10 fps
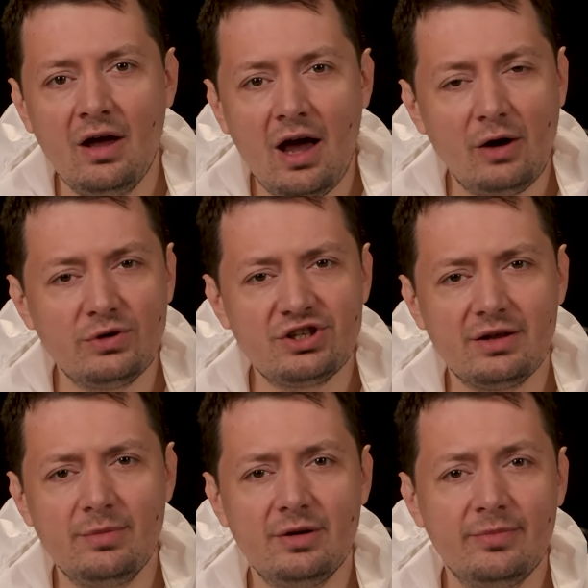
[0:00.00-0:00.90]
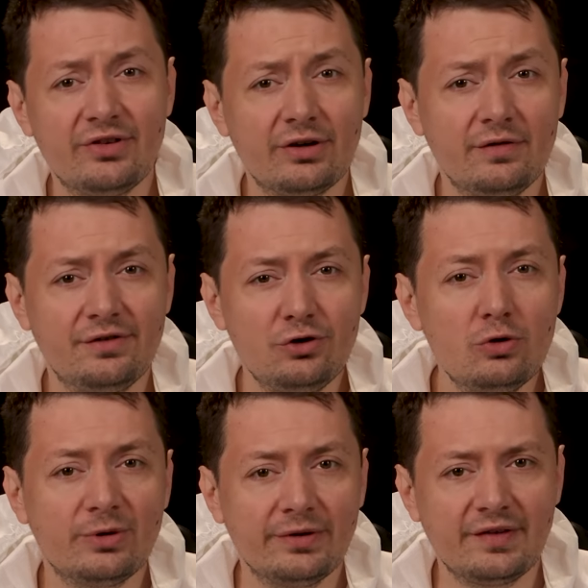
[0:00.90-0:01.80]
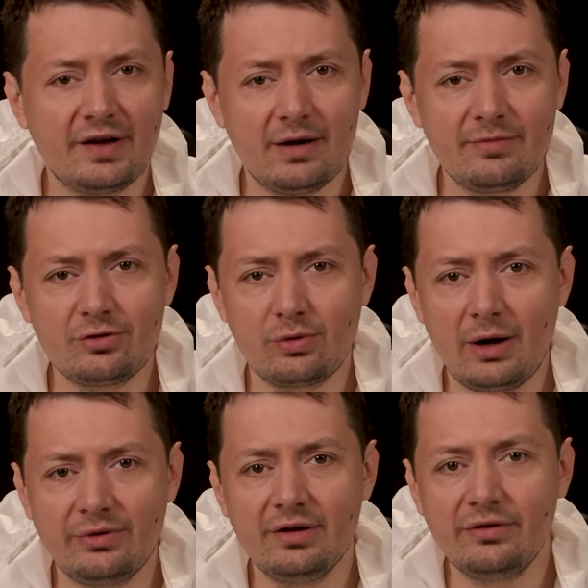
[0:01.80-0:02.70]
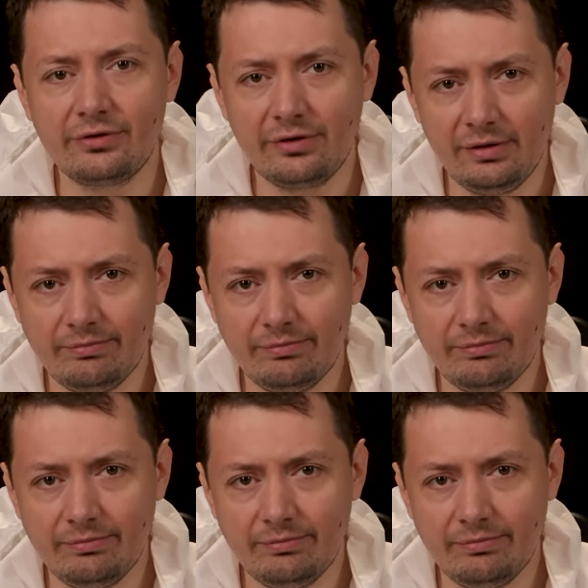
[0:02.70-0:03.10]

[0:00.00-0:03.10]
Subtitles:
and which had been observed numerous times throughout history.